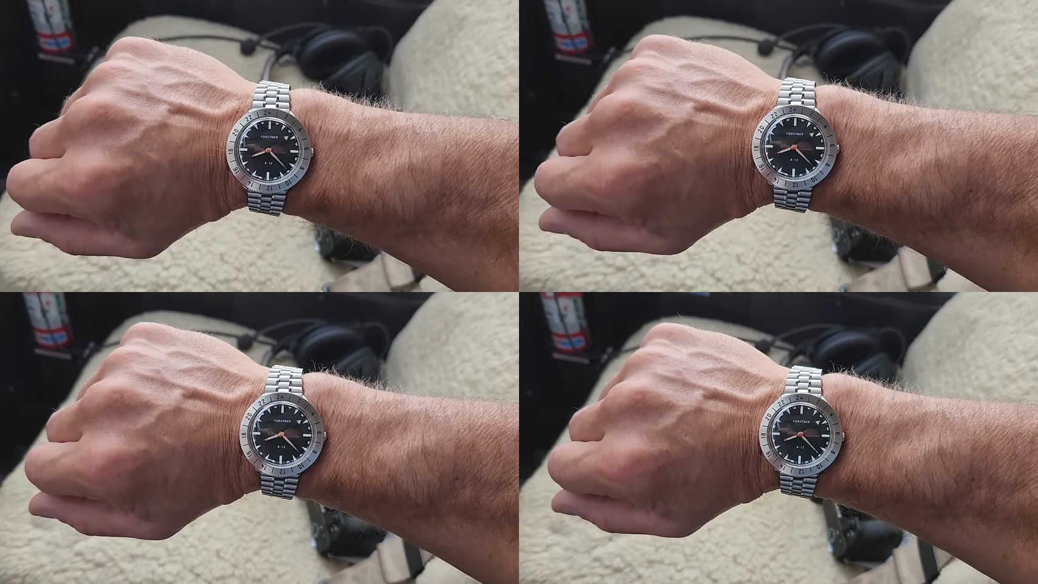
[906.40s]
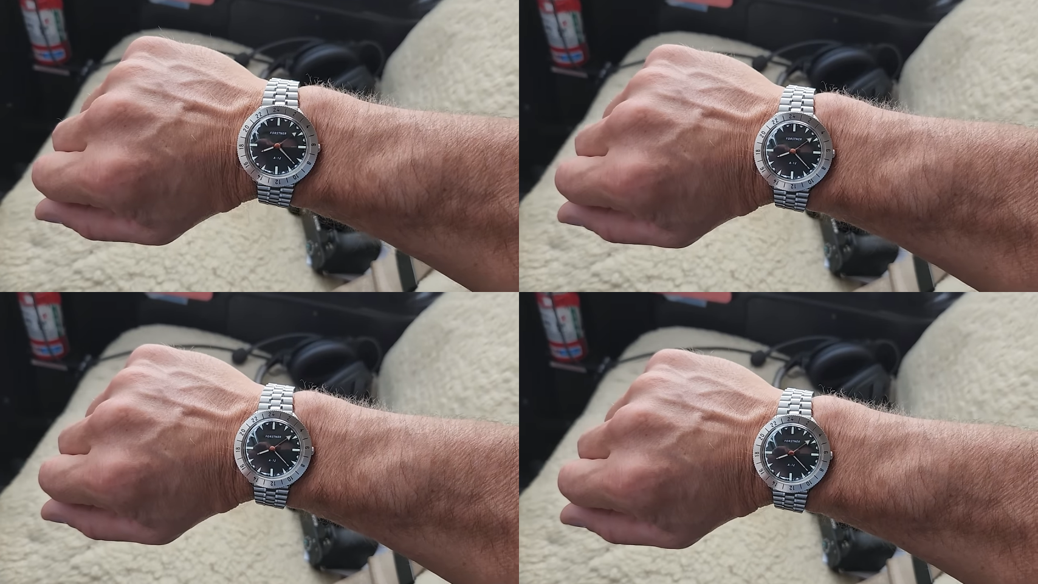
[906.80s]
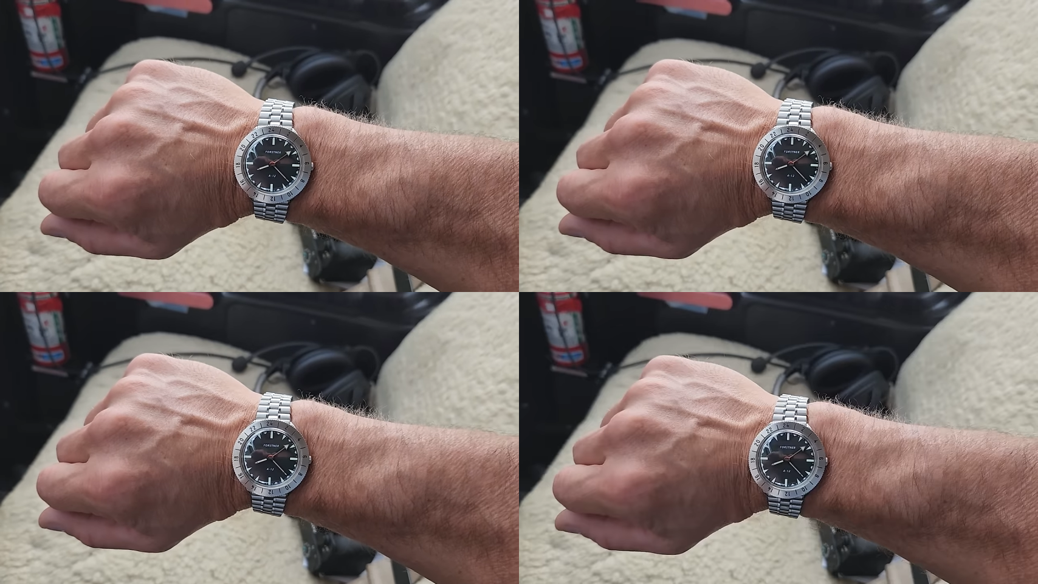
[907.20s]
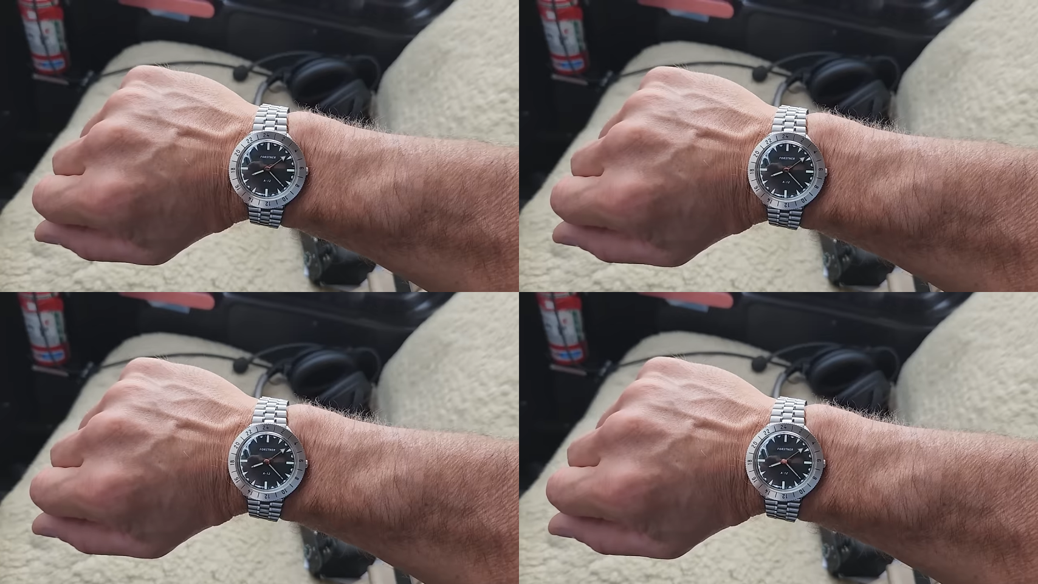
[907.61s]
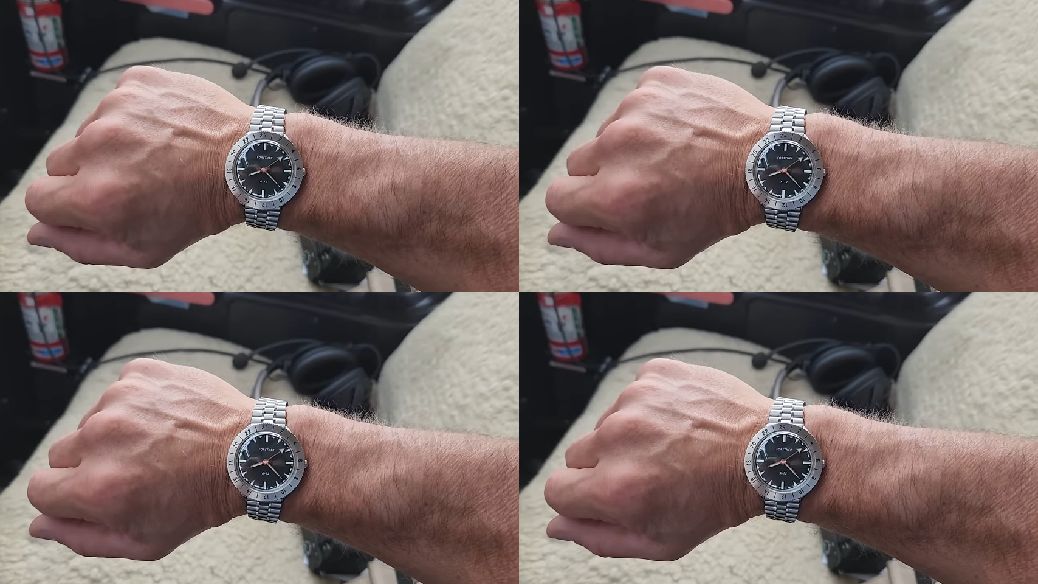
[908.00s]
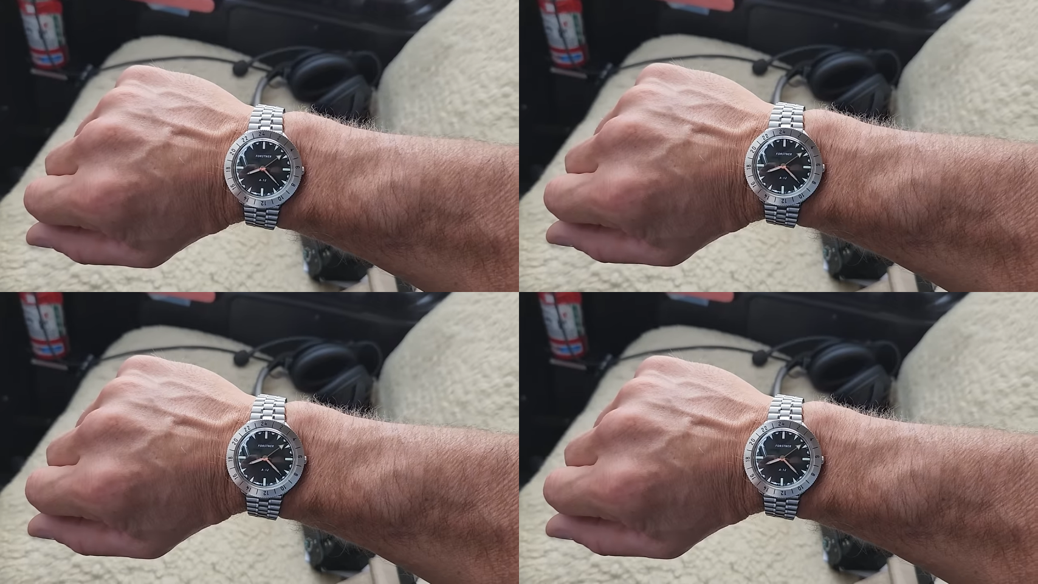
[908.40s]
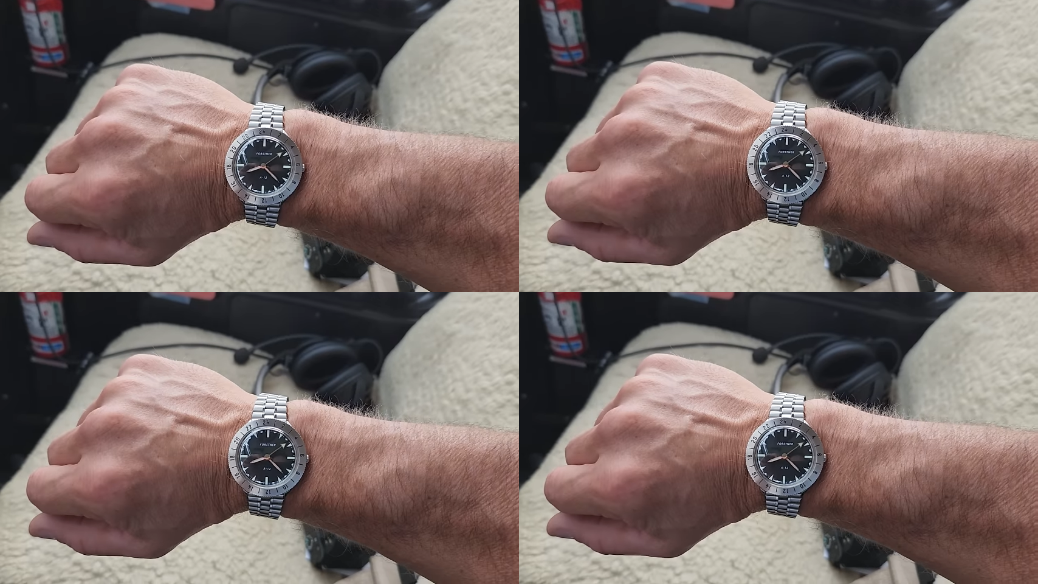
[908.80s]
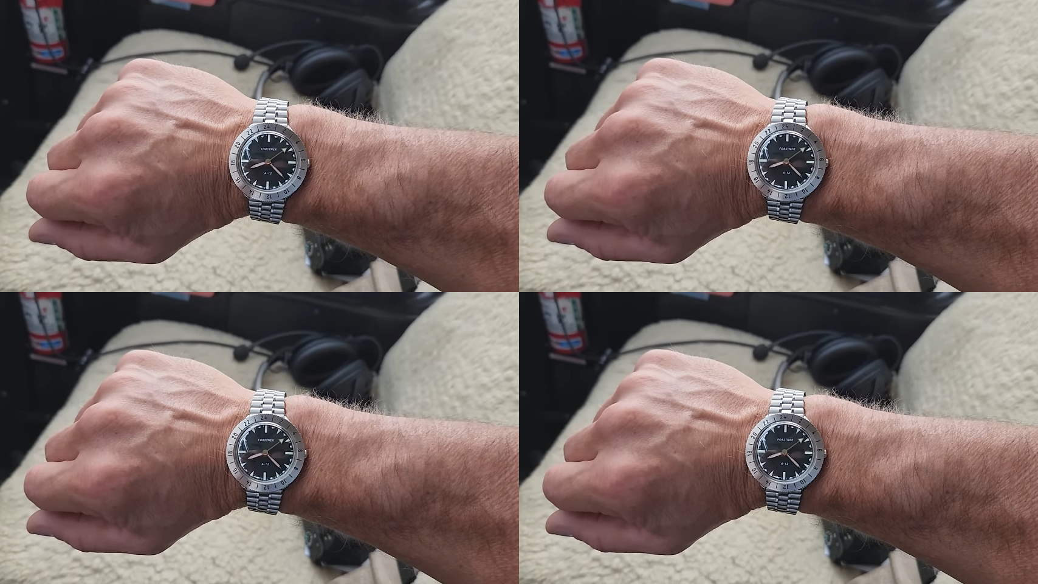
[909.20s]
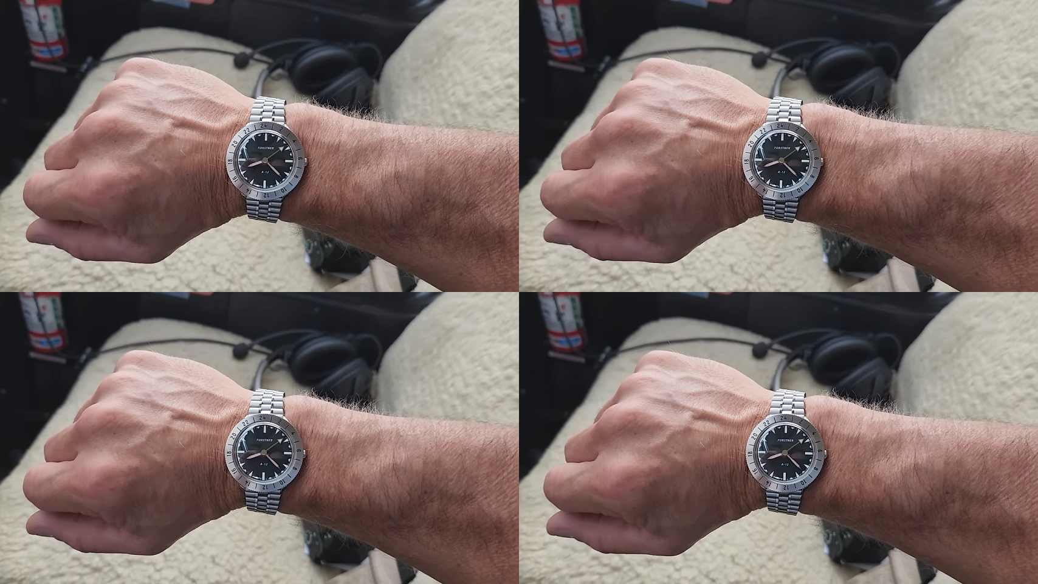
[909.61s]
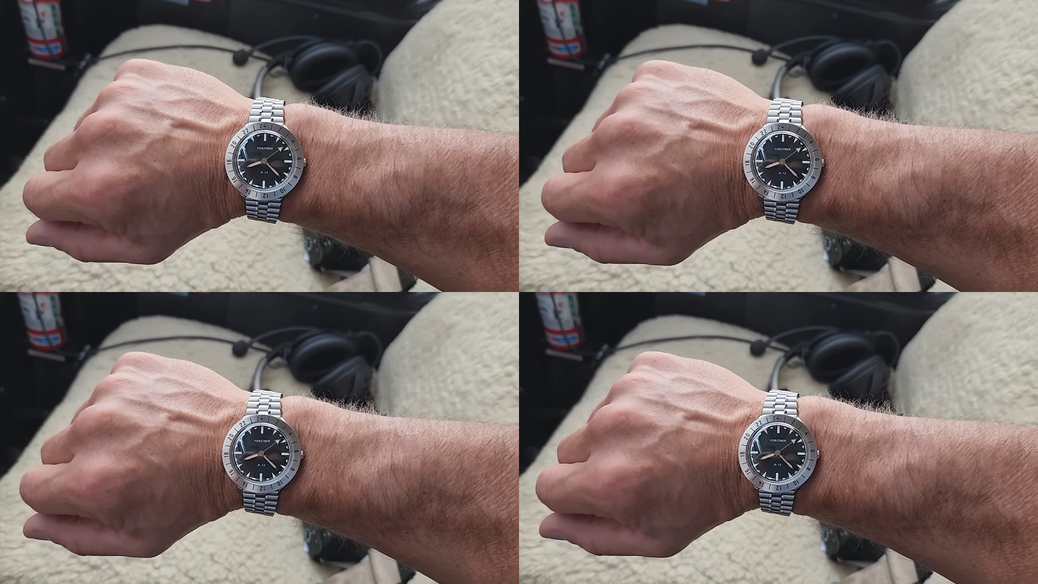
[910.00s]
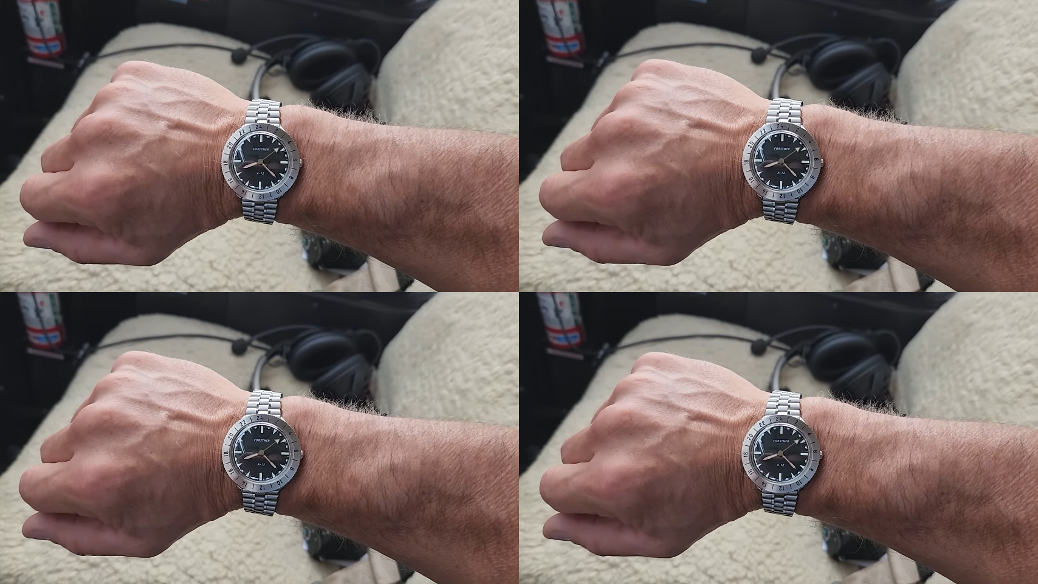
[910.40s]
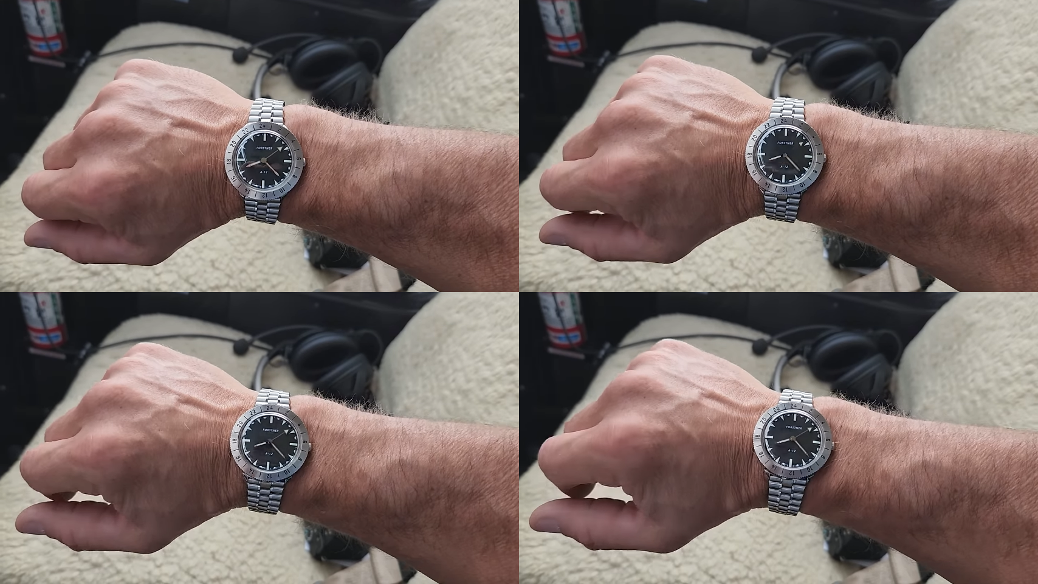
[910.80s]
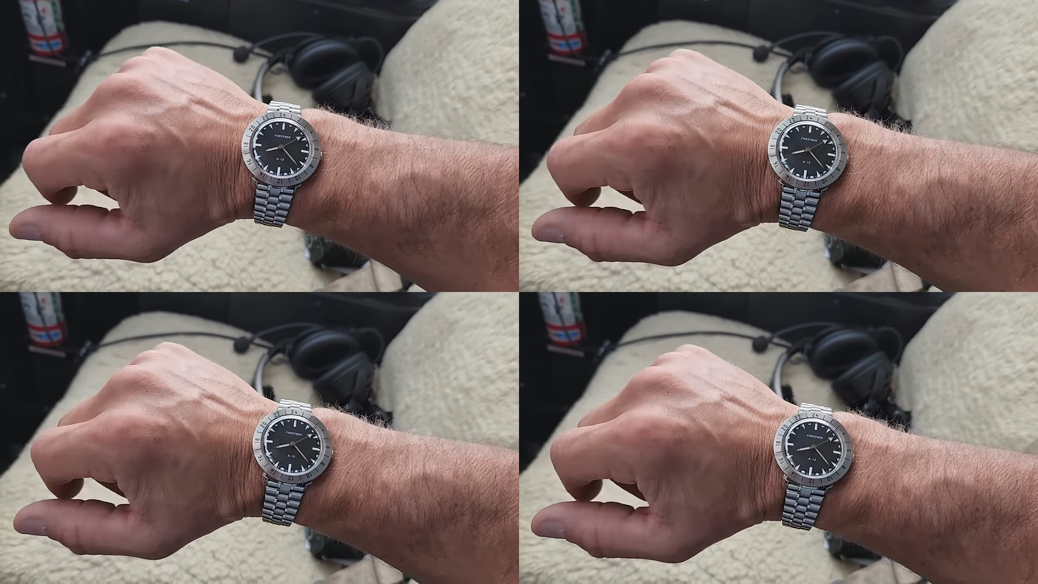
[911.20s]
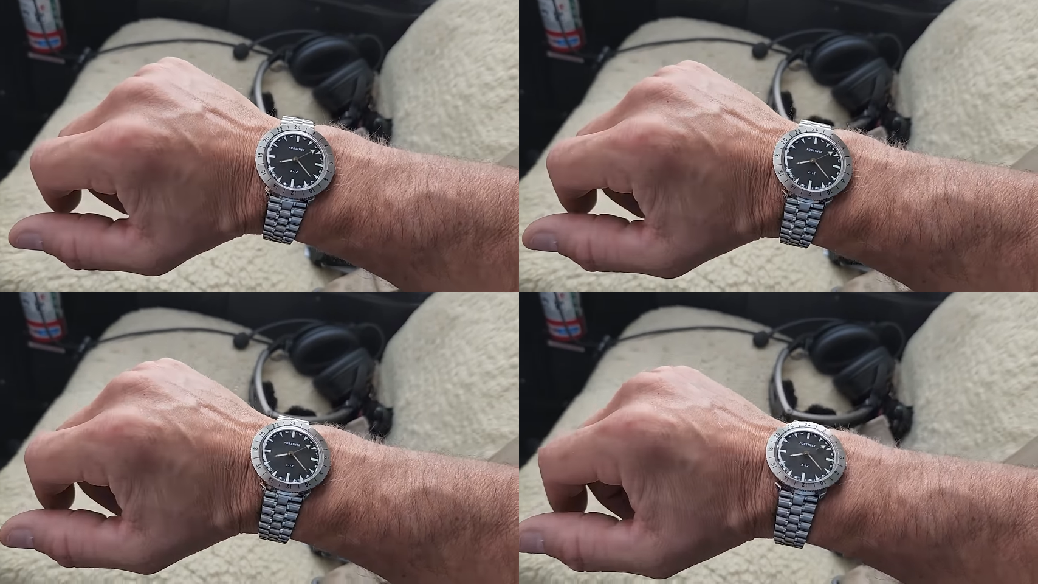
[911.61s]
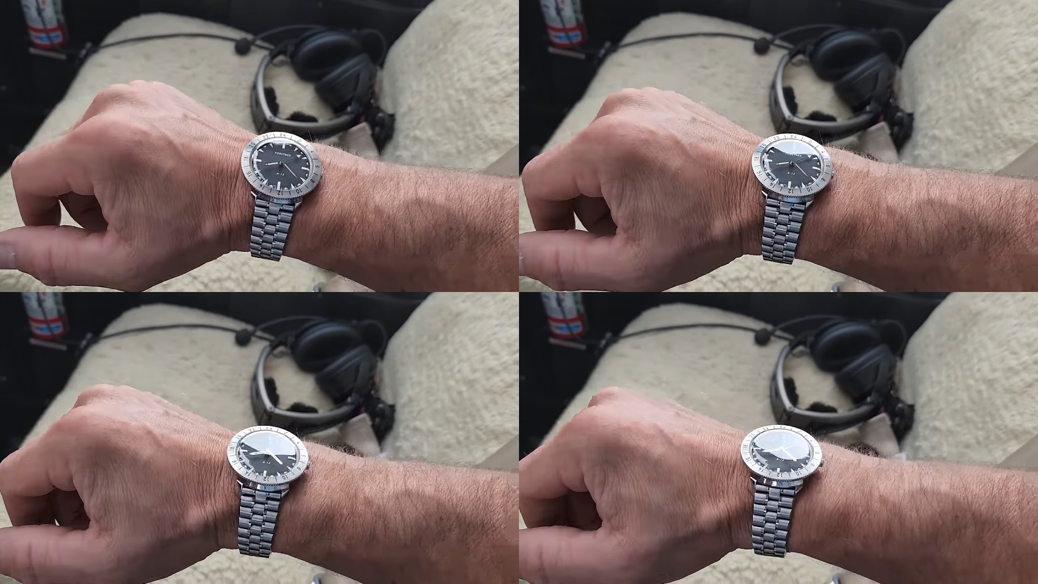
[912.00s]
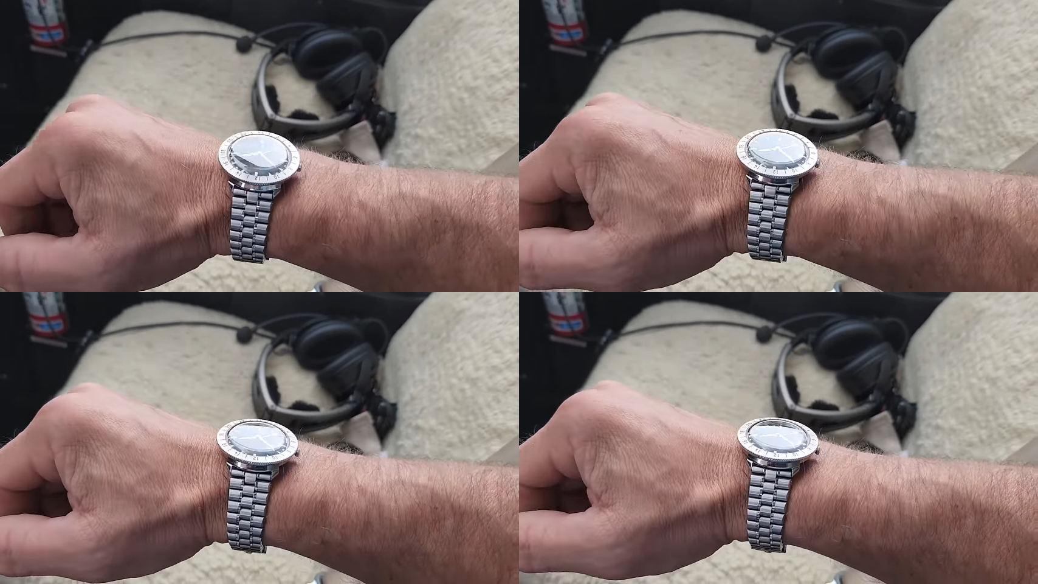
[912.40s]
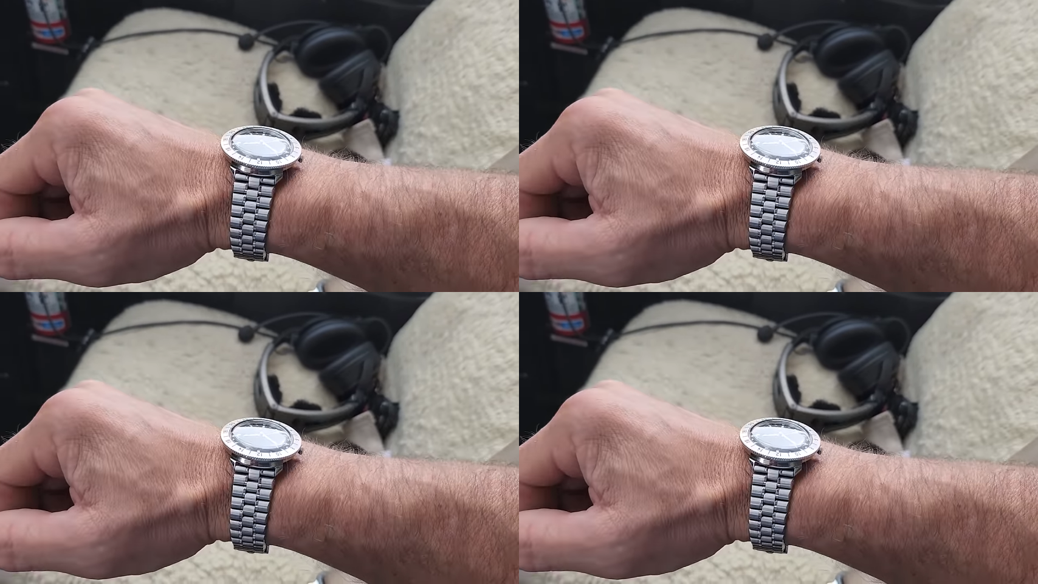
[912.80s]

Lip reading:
No face is visible, so there are no lips to read.